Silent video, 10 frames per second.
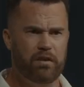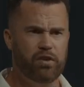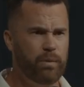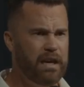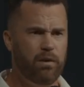
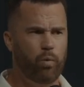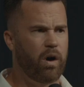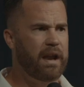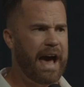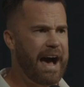So we hit
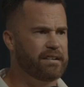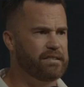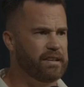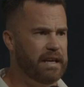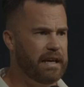one
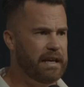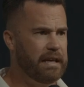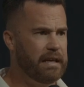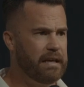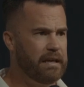accident.
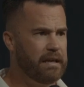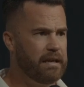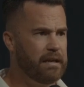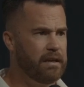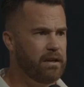
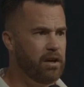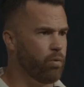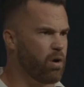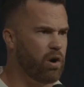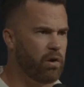
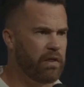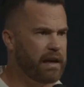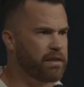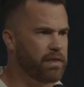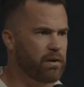We're going
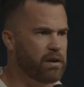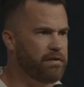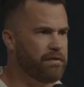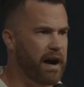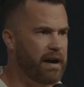like
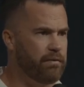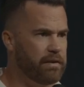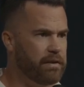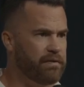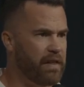35
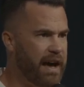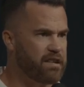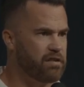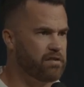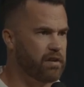with the
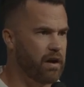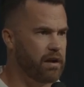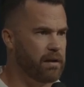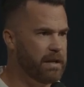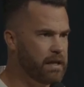flashers
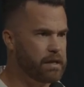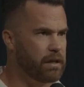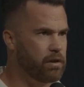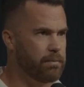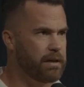on. I mean, it's a
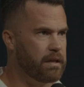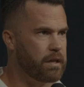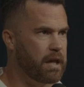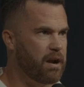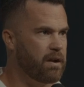little bit
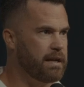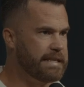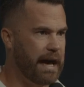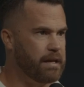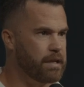scary,
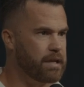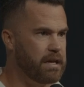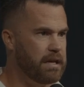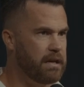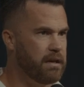
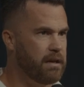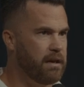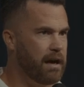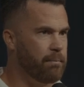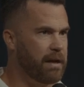dicey.
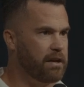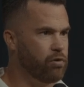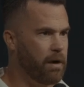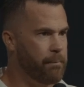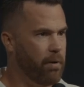I'm like,
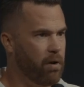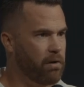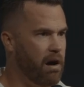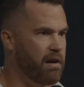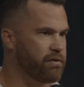do I
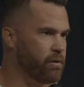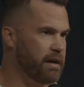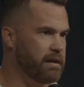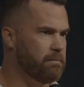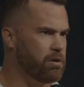pull off? Do
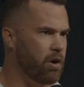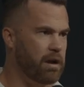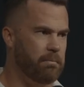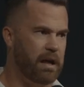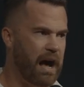I keep
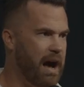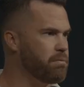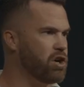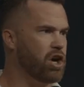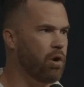going? I'm like,
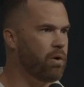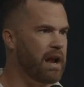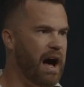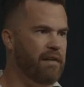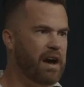I'm
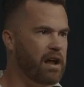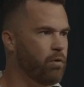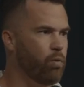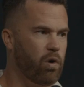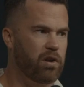going. I've got
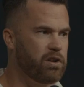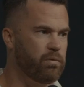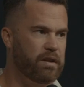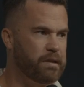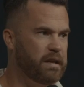a word to
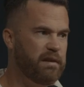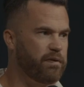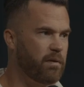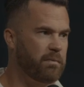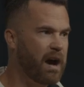receive
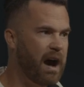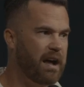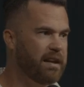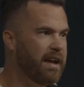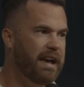from
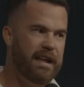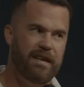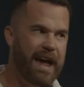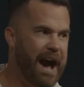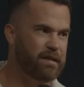God
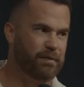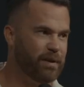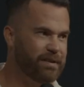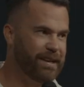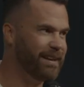in
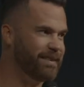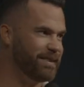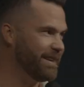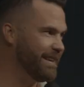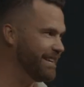Nashville,
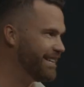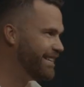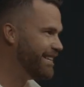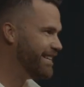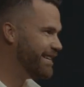Tennessee.